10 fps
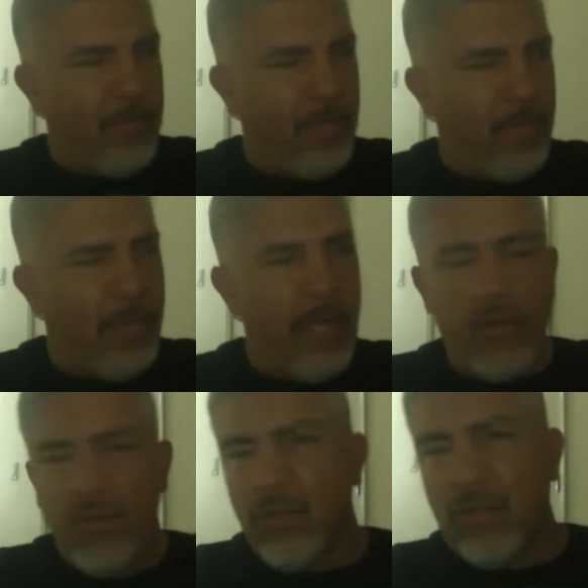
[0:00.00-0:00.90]
make
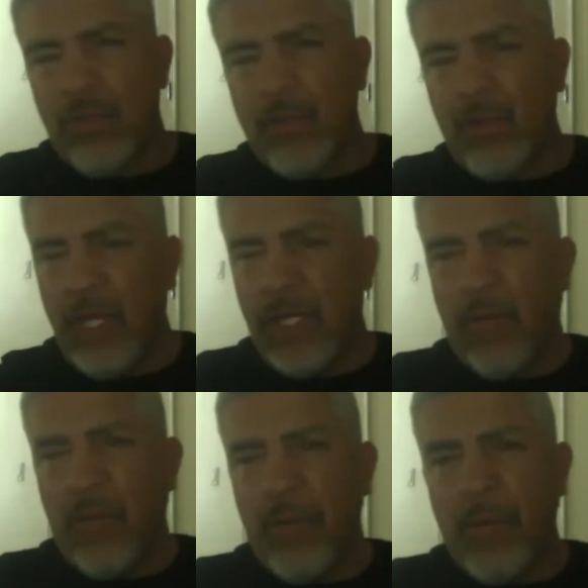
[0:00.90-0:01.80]
use of the training
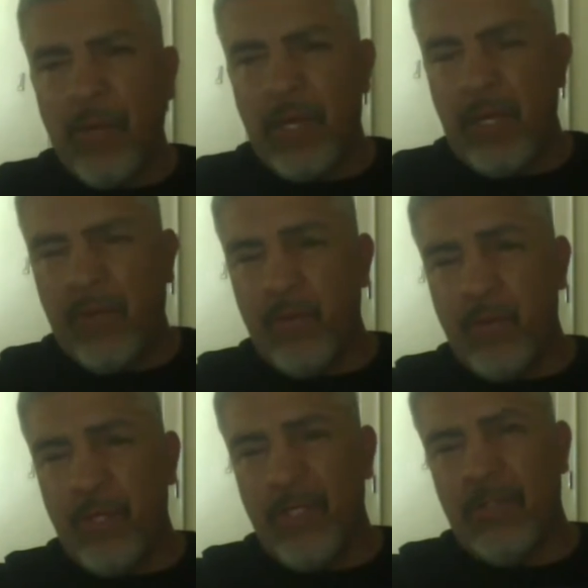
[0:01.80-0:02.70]
that we've been putting in for
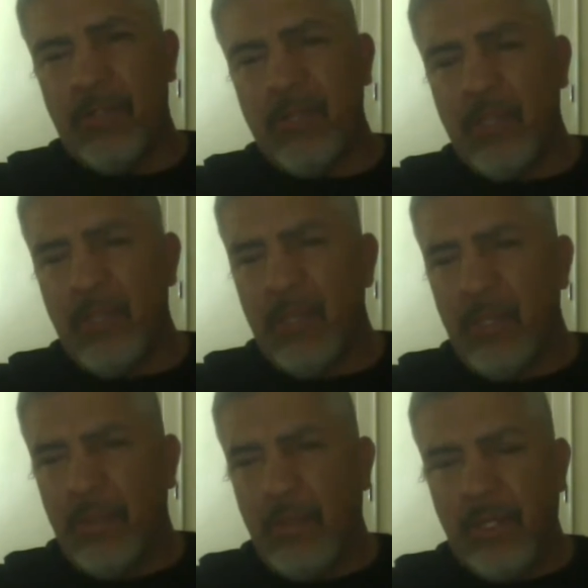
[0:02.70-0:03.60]
2 months.
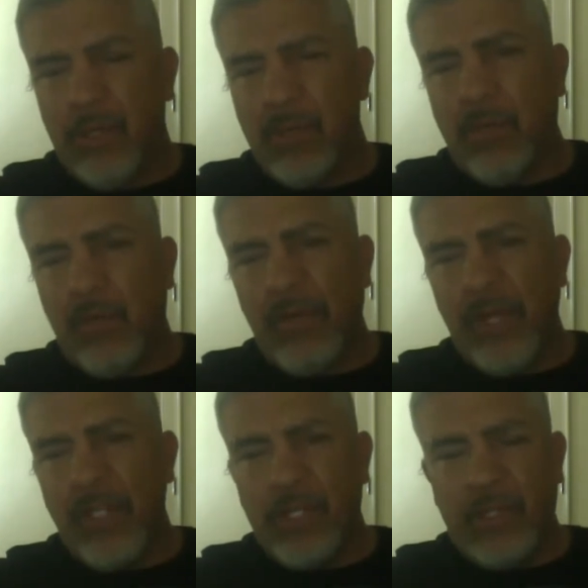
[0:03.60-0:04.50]
But there's no
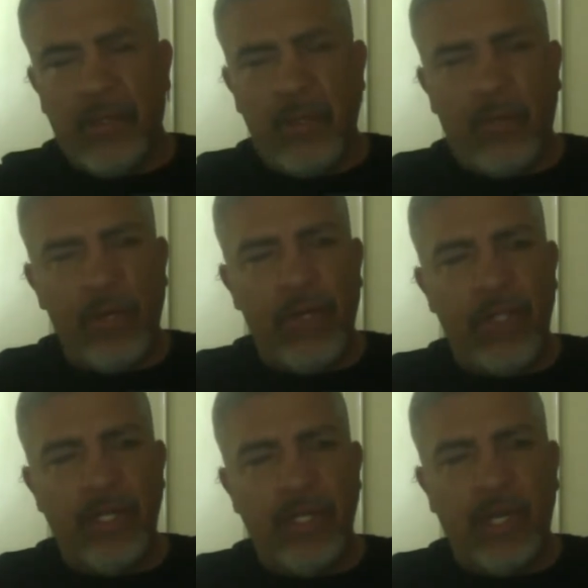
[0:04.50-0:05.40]
motivation. The
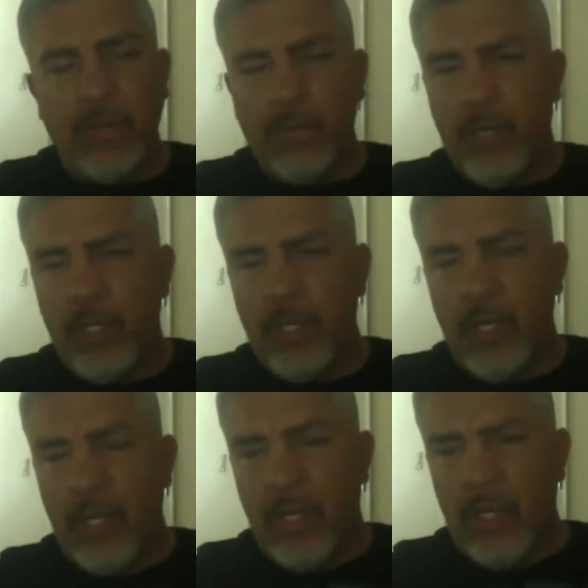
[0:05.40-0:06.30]
motivation comes when
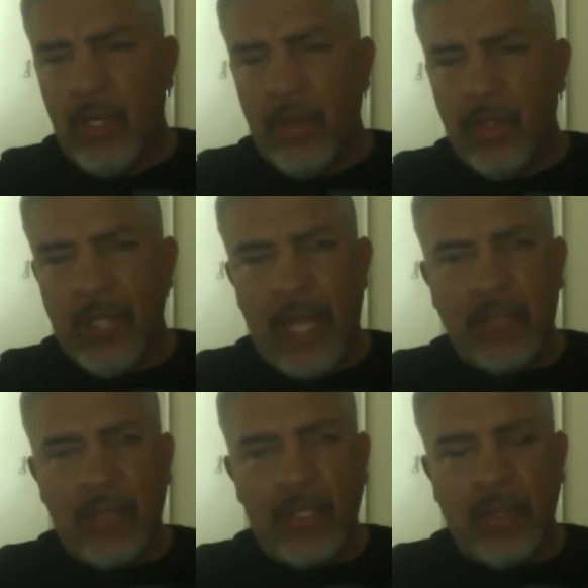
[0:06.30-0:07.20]
there's
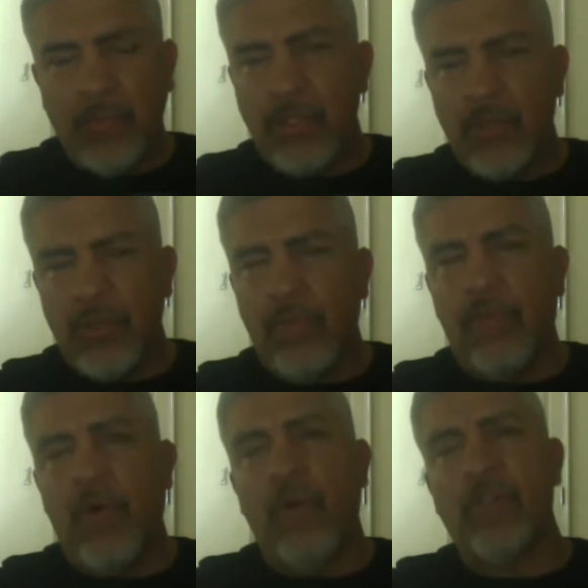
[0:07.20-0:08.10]
actually something to look
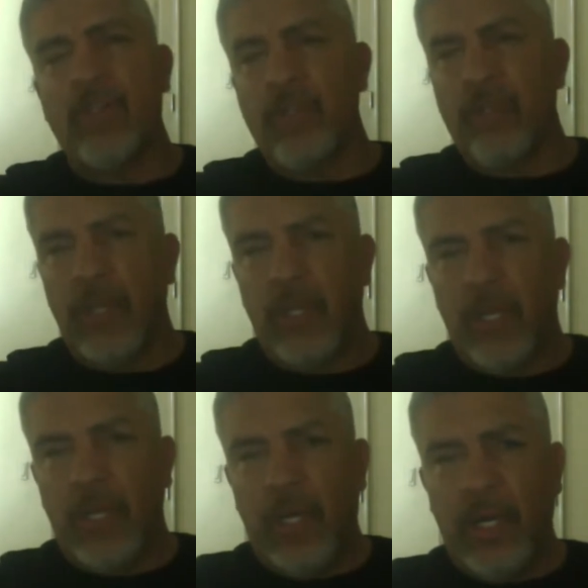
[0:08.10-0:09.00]
forward to,
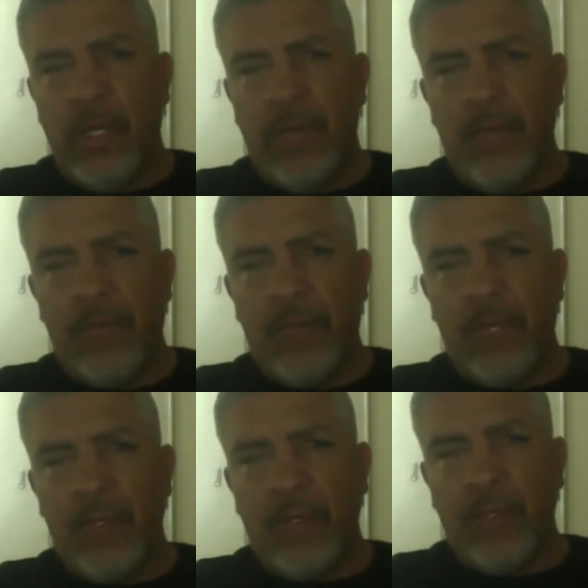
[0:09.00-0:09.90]

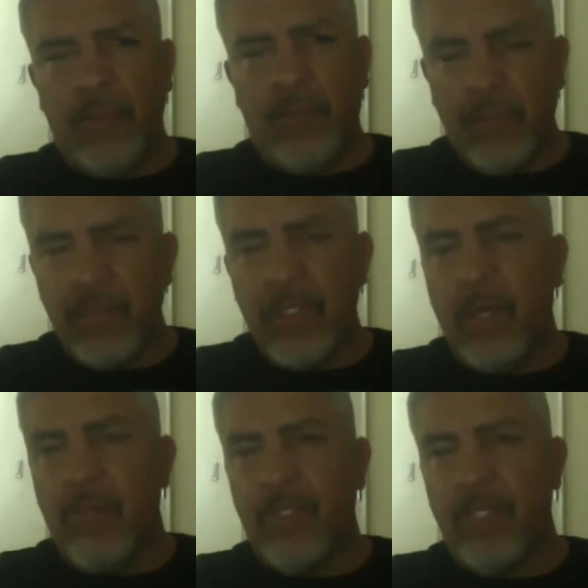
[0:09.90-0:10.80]
some serious
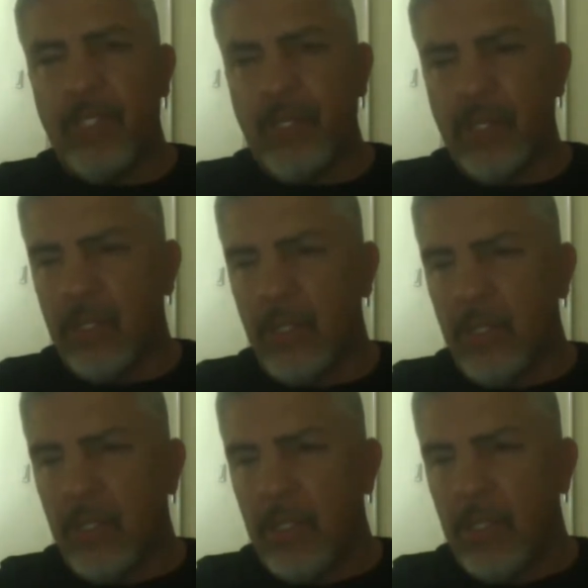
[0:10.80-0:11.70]
competition,
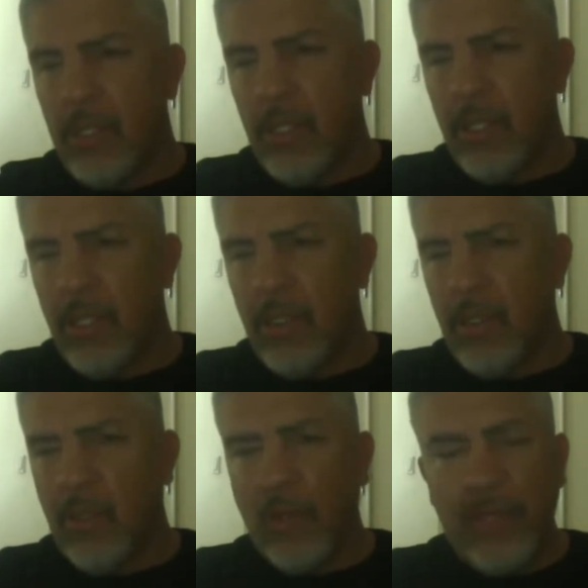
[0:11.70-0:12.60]
good